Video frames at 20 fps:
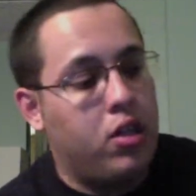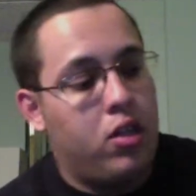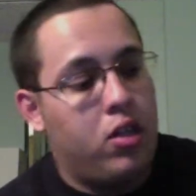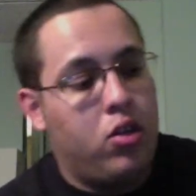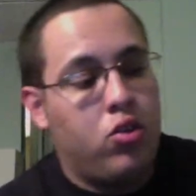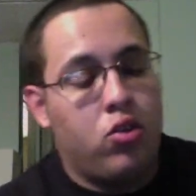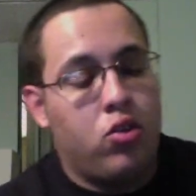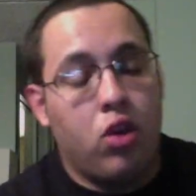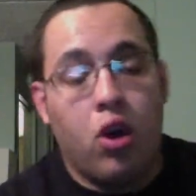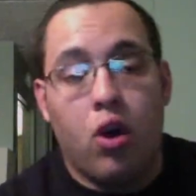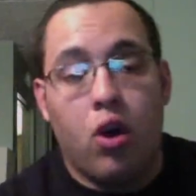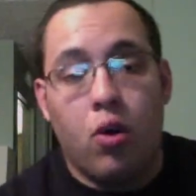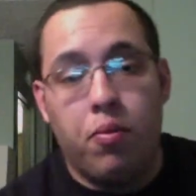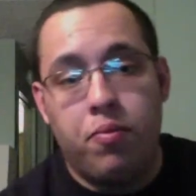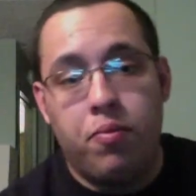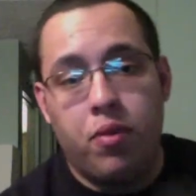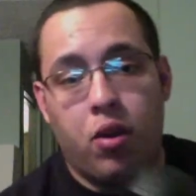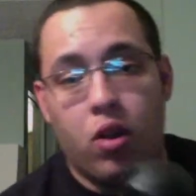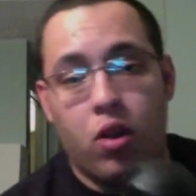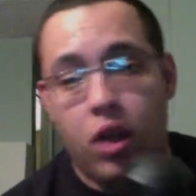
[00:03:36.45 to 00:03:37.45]
So
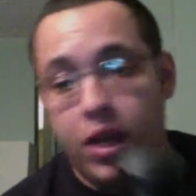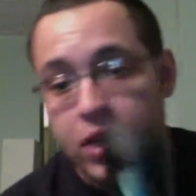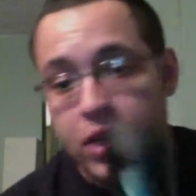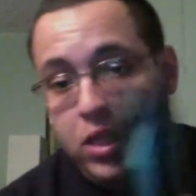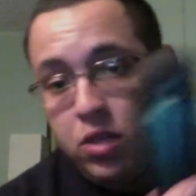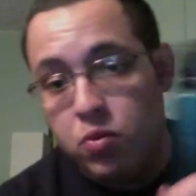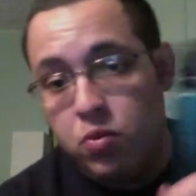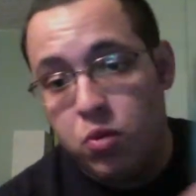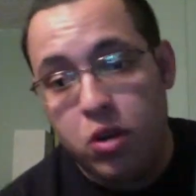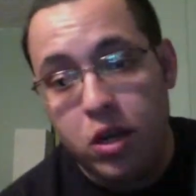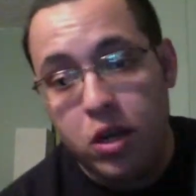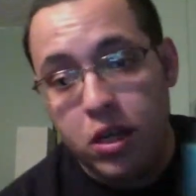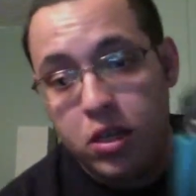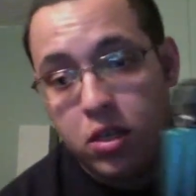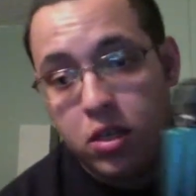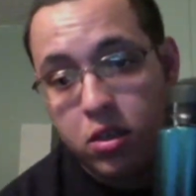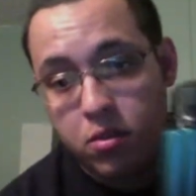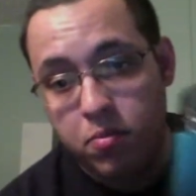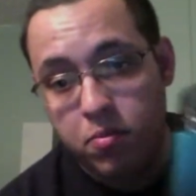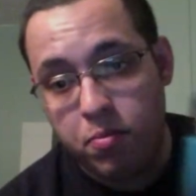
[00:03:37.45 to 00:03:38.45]
all I did
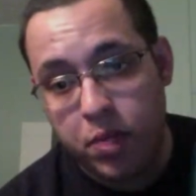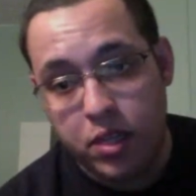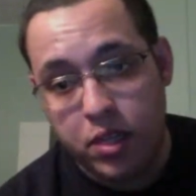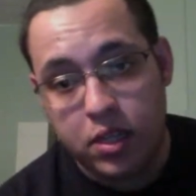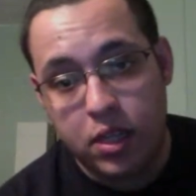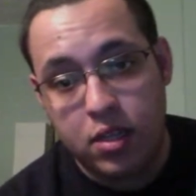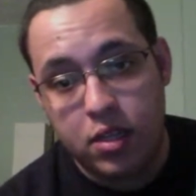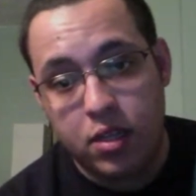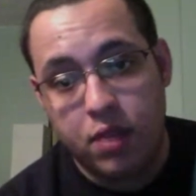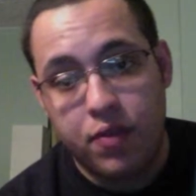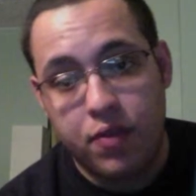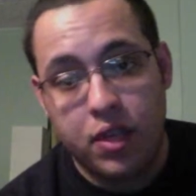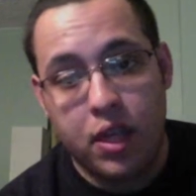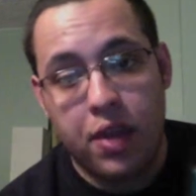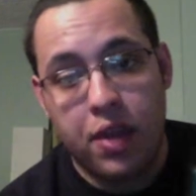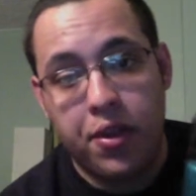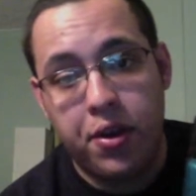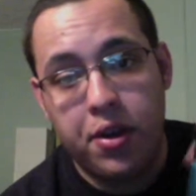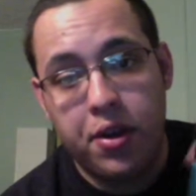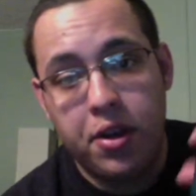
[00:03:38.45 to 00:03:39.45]
was mix that stuff
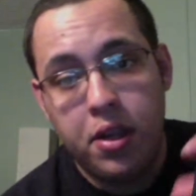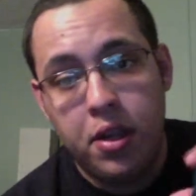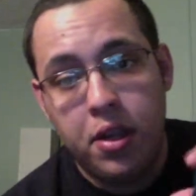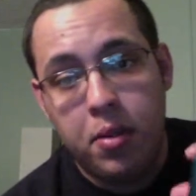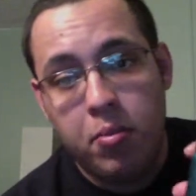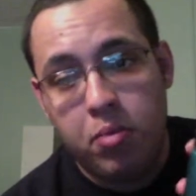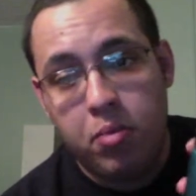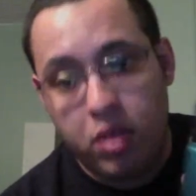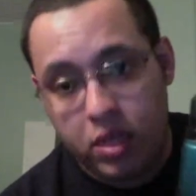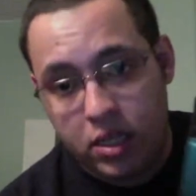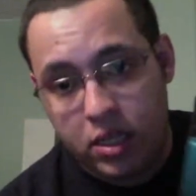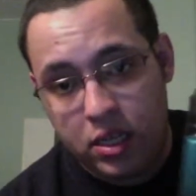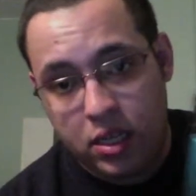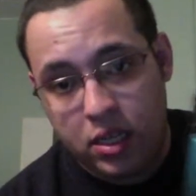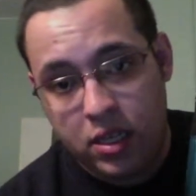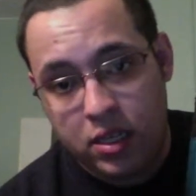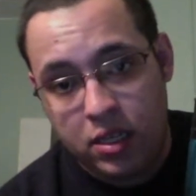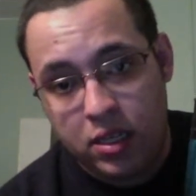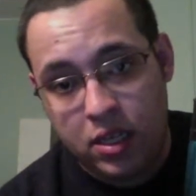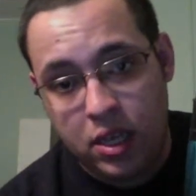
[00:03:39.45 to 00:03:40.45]
together, place it on
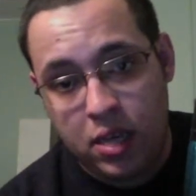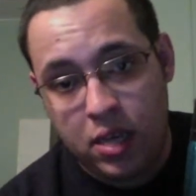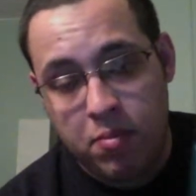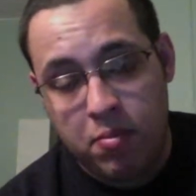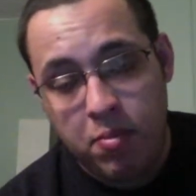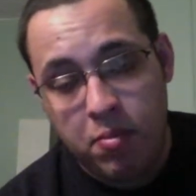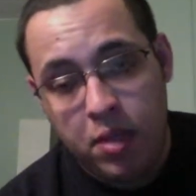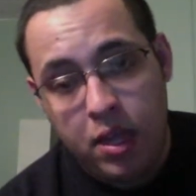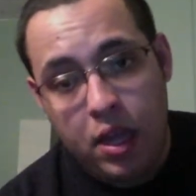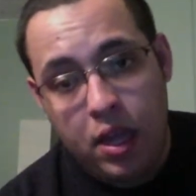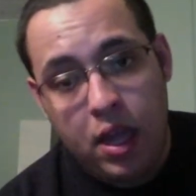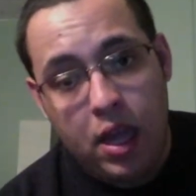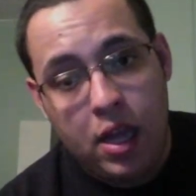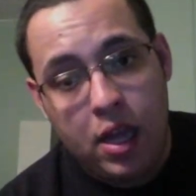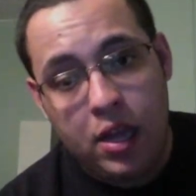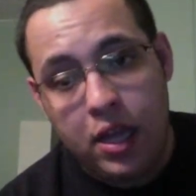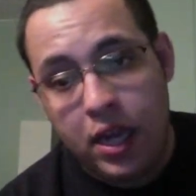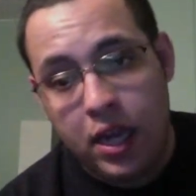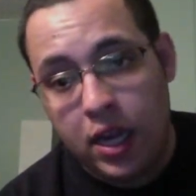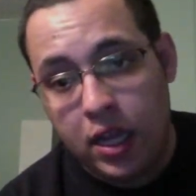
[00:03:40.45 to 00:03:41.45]
the seam,
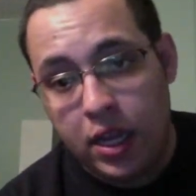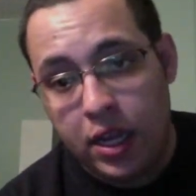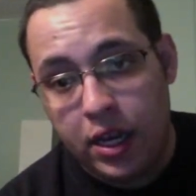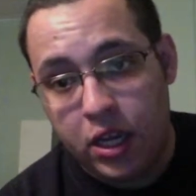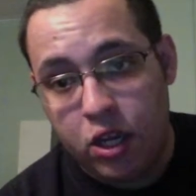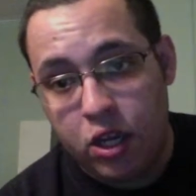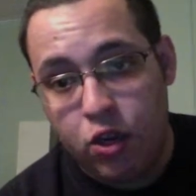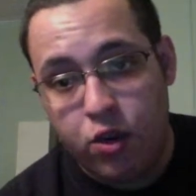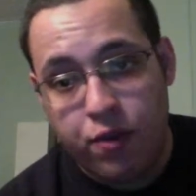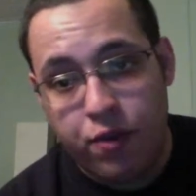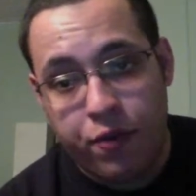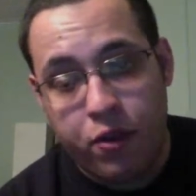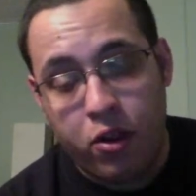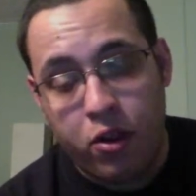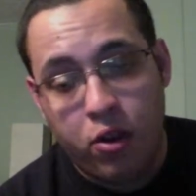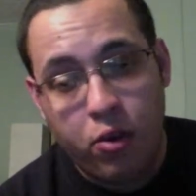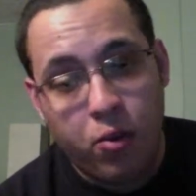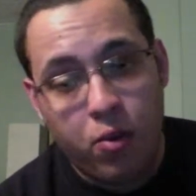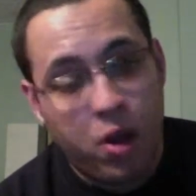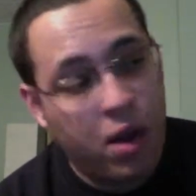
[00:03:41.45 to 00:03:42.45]
and then I let it cure for a
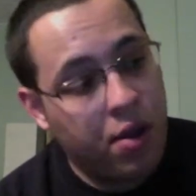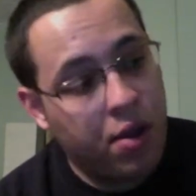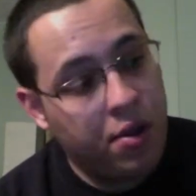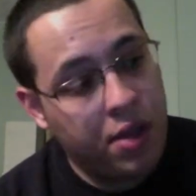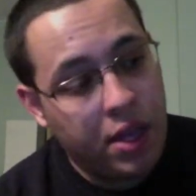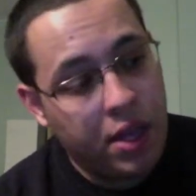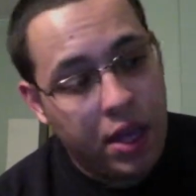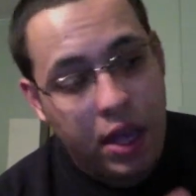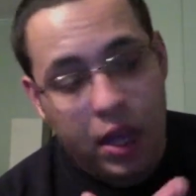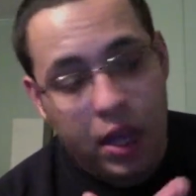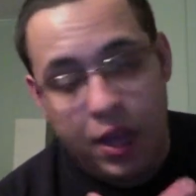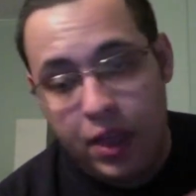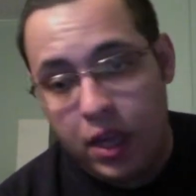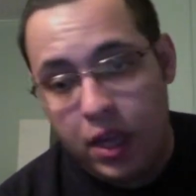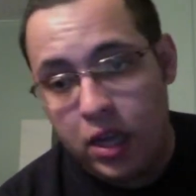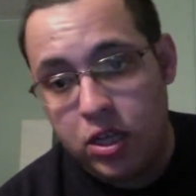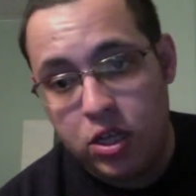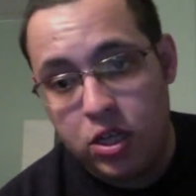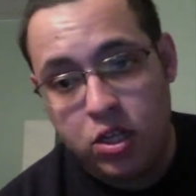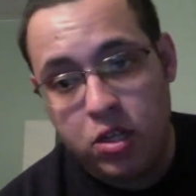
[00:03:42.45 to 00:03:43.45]
little while. And
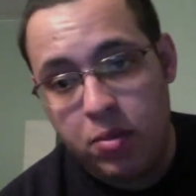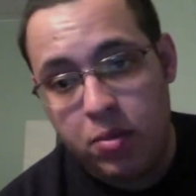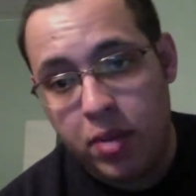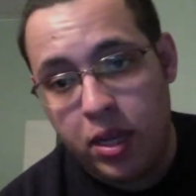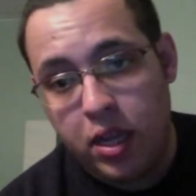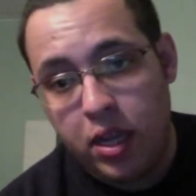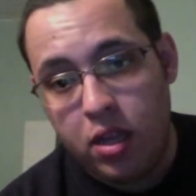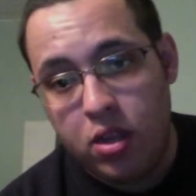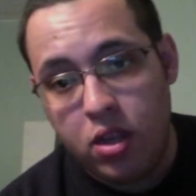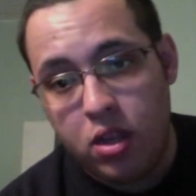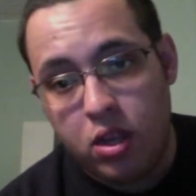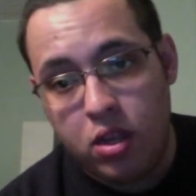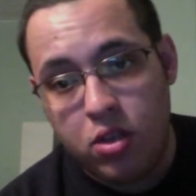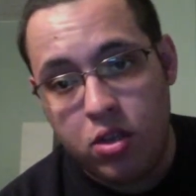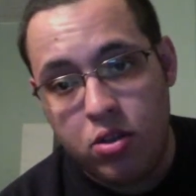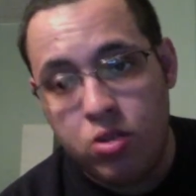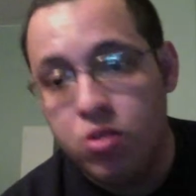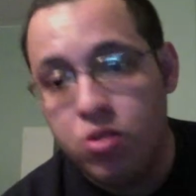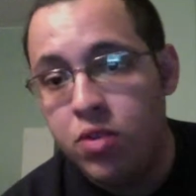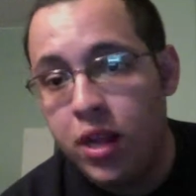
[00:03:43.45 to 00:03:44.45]
then just to make it look a
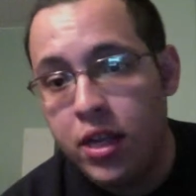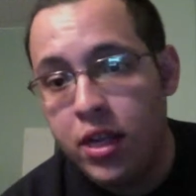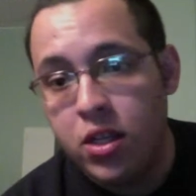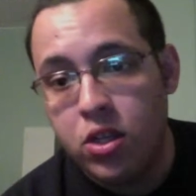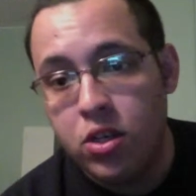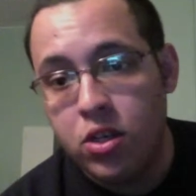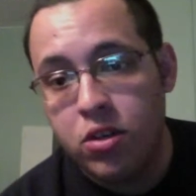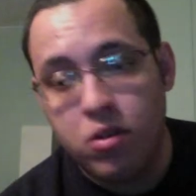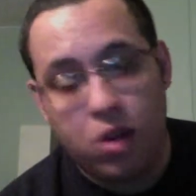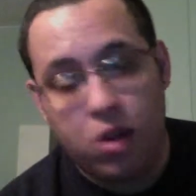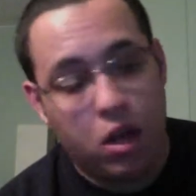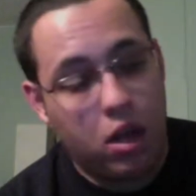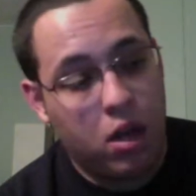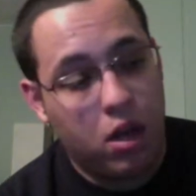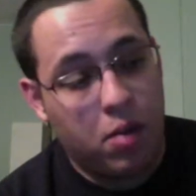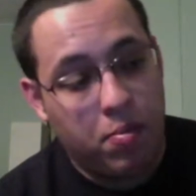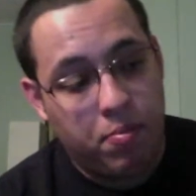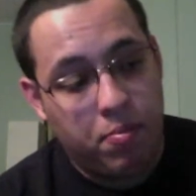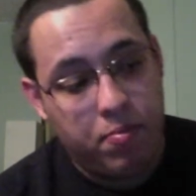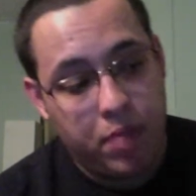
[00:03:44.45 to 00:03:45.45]
little nicer,
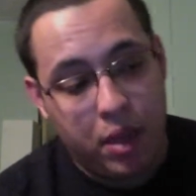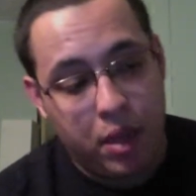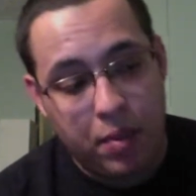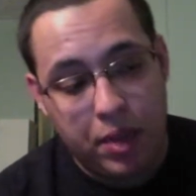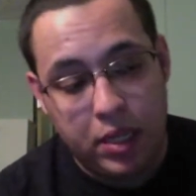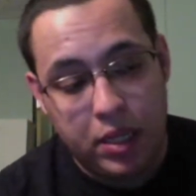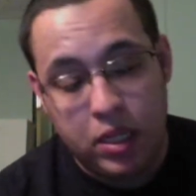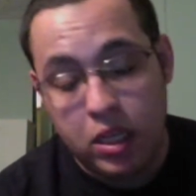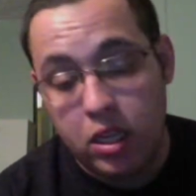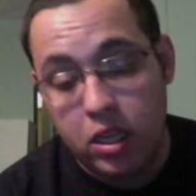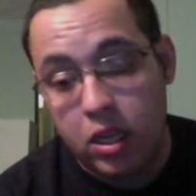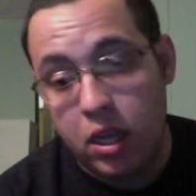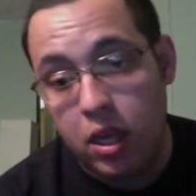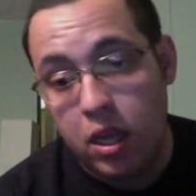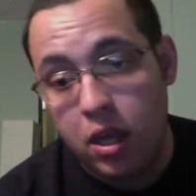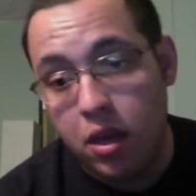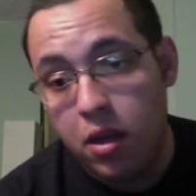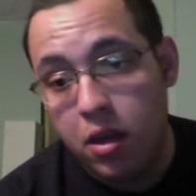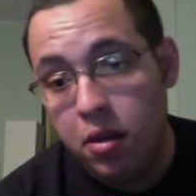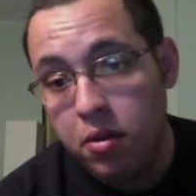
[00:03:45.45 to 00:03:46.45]
I basically
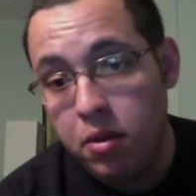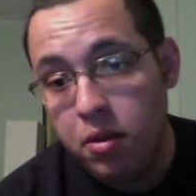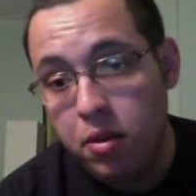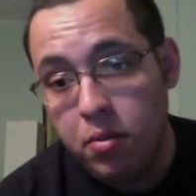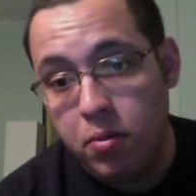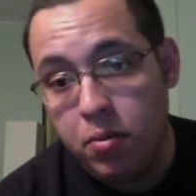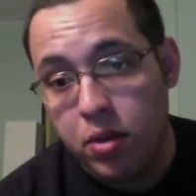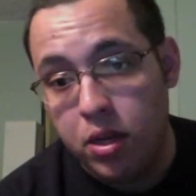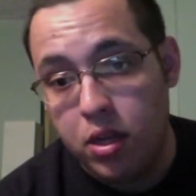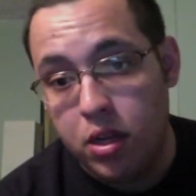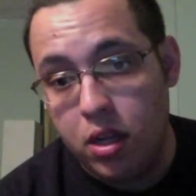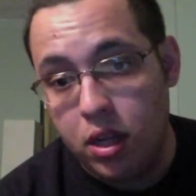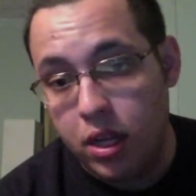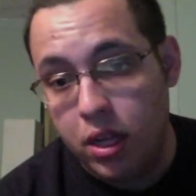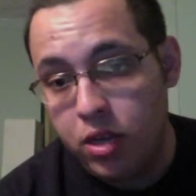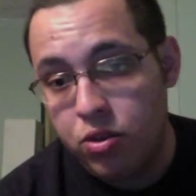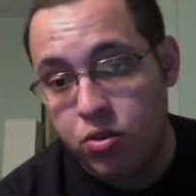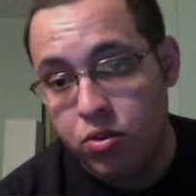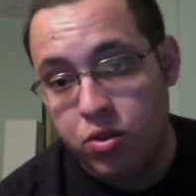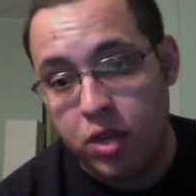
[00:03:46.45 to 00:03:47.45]
put
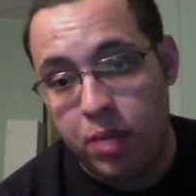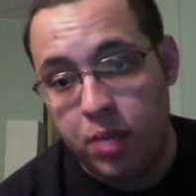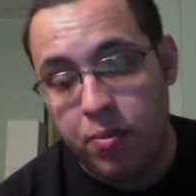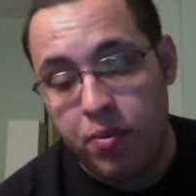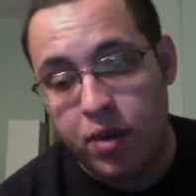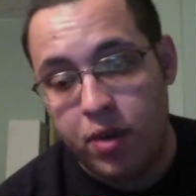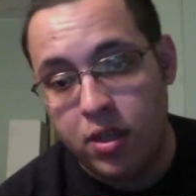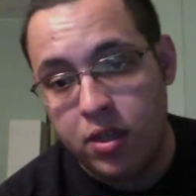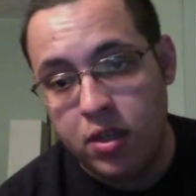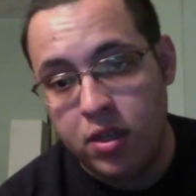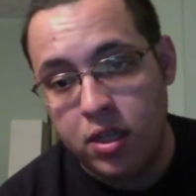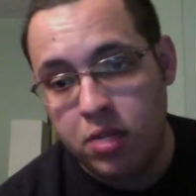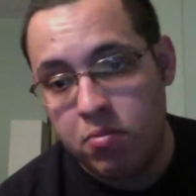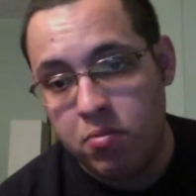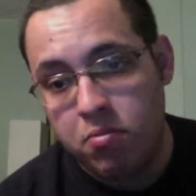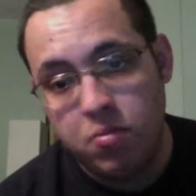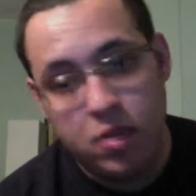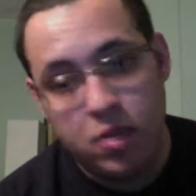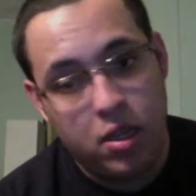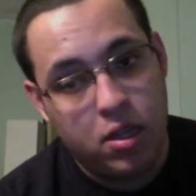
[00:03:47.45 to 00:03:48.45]
electrical tape around the seam.
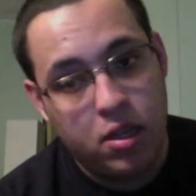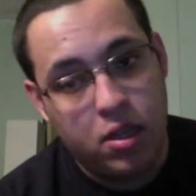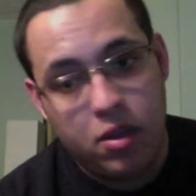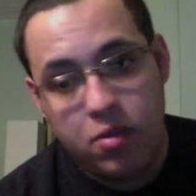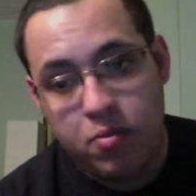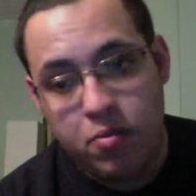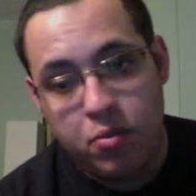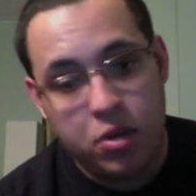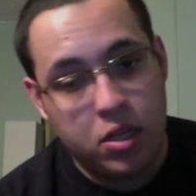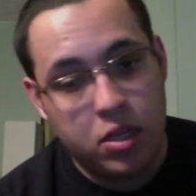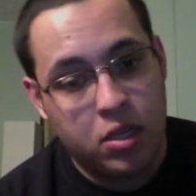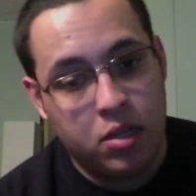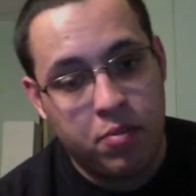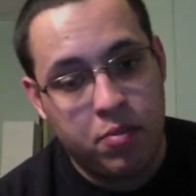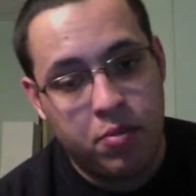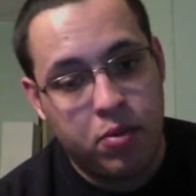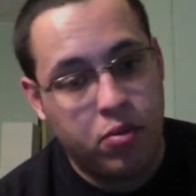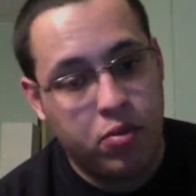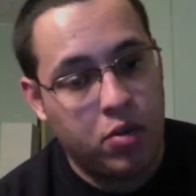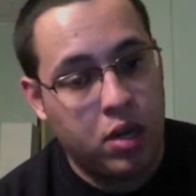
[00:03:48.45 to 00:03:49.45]
Pretty
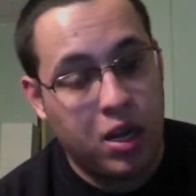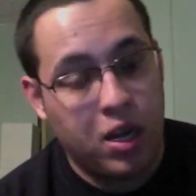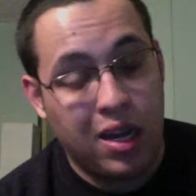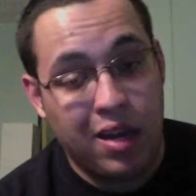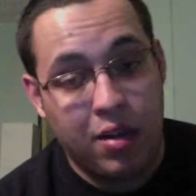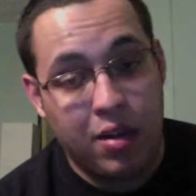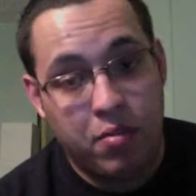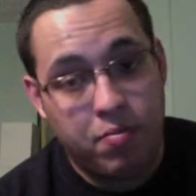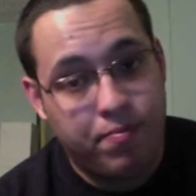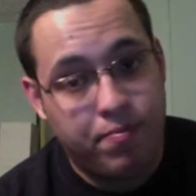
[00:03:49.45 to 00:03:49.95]
simple.